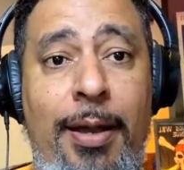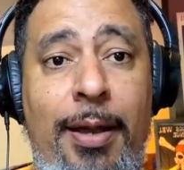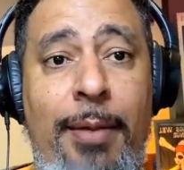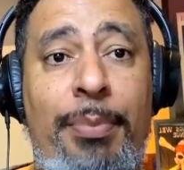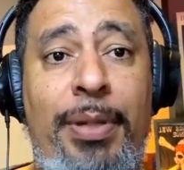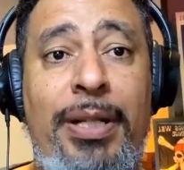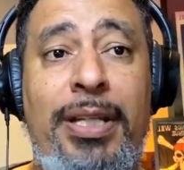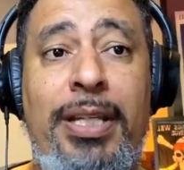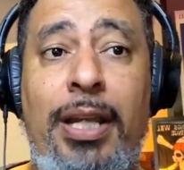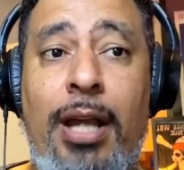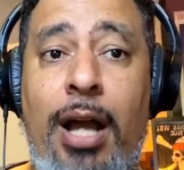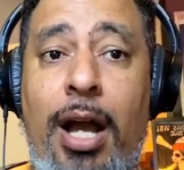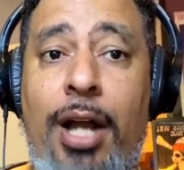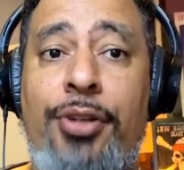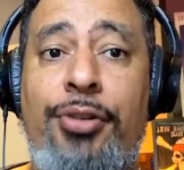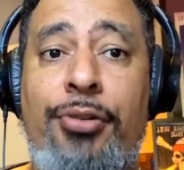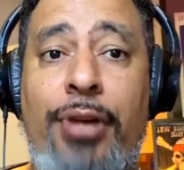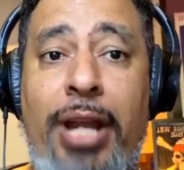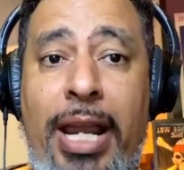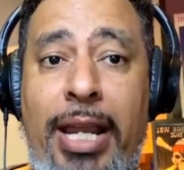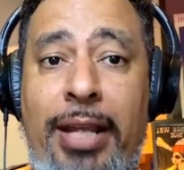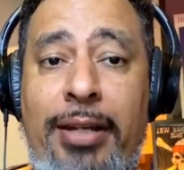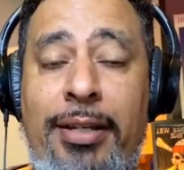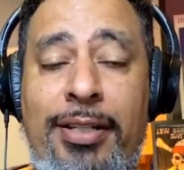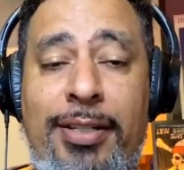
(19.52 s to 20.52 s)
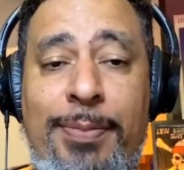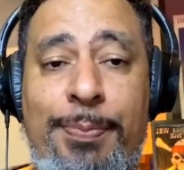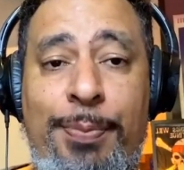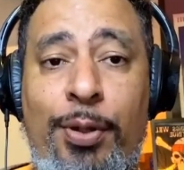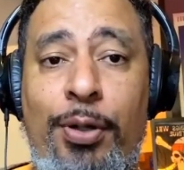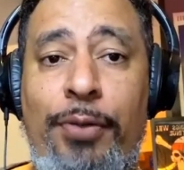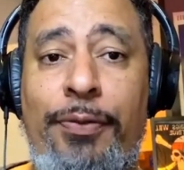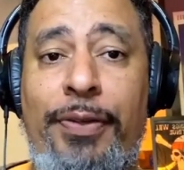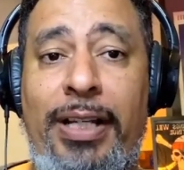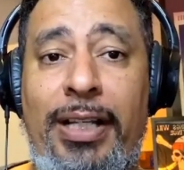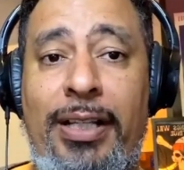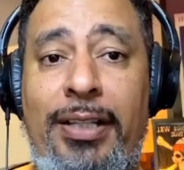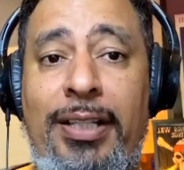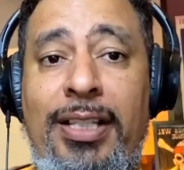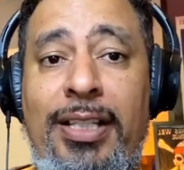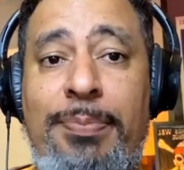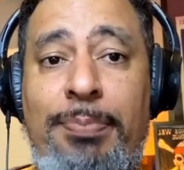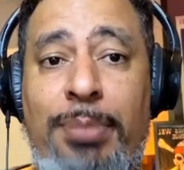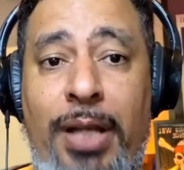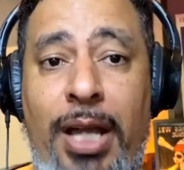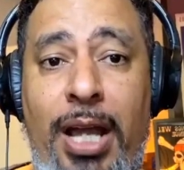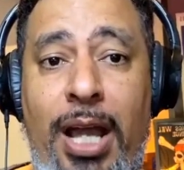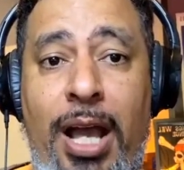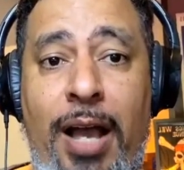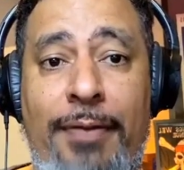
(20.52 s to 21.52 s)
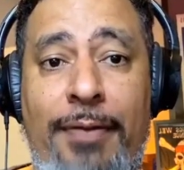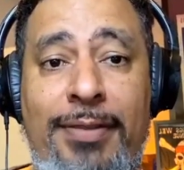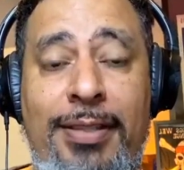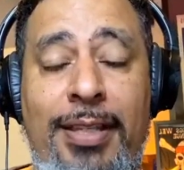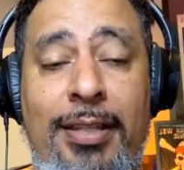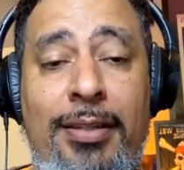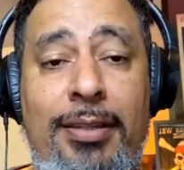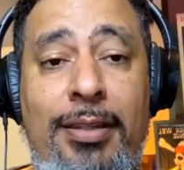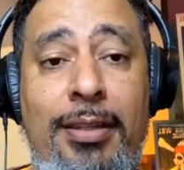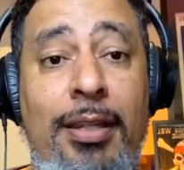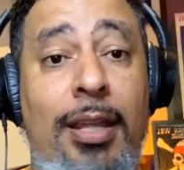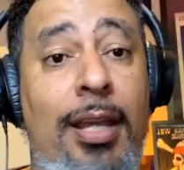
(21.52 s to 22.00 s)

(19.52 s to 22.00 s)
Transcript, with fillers: but DeAndre Ayton is proving in these playoffs that